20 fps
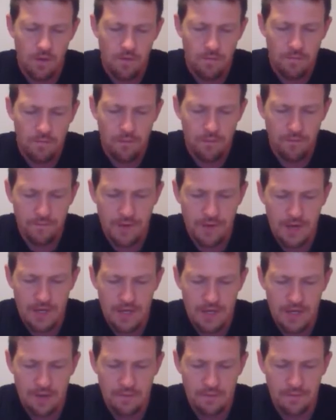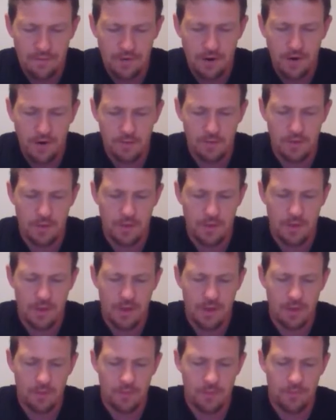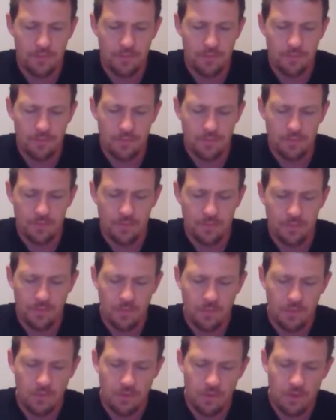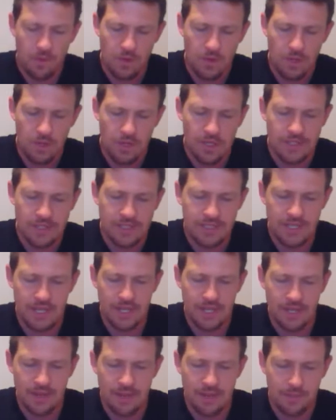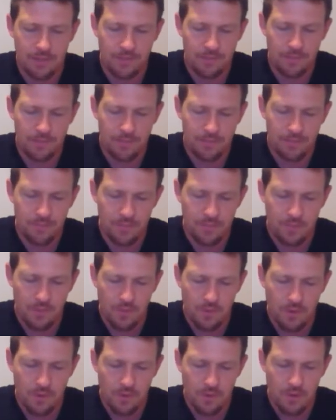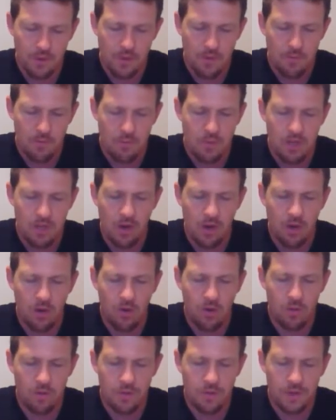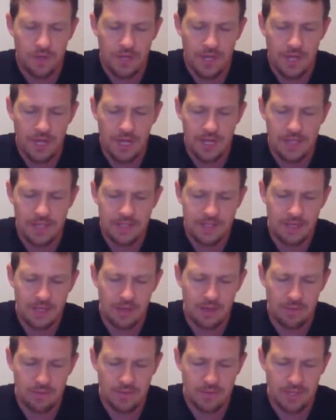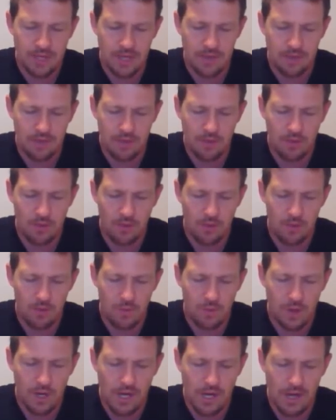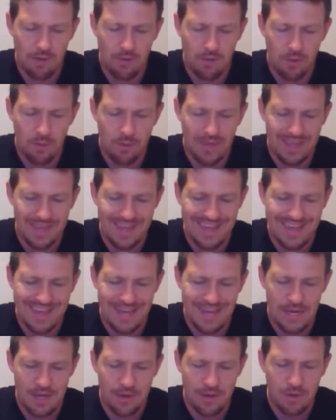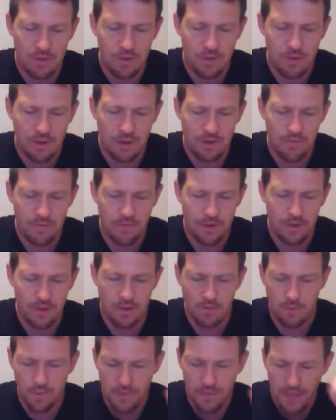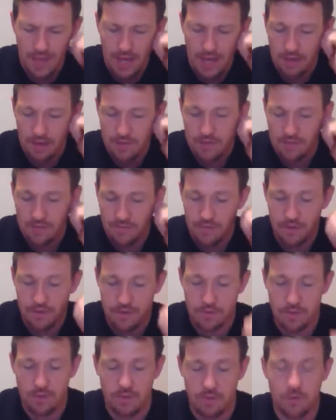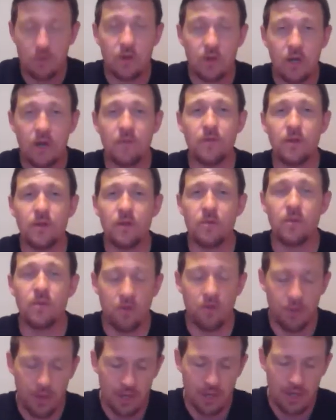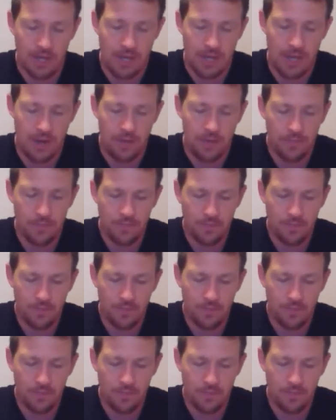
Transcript: For finding fault with them, he saith, Behold, the days come, saith the Lord, when I will make a new covenant with the house of Israel, the covenant we're in now,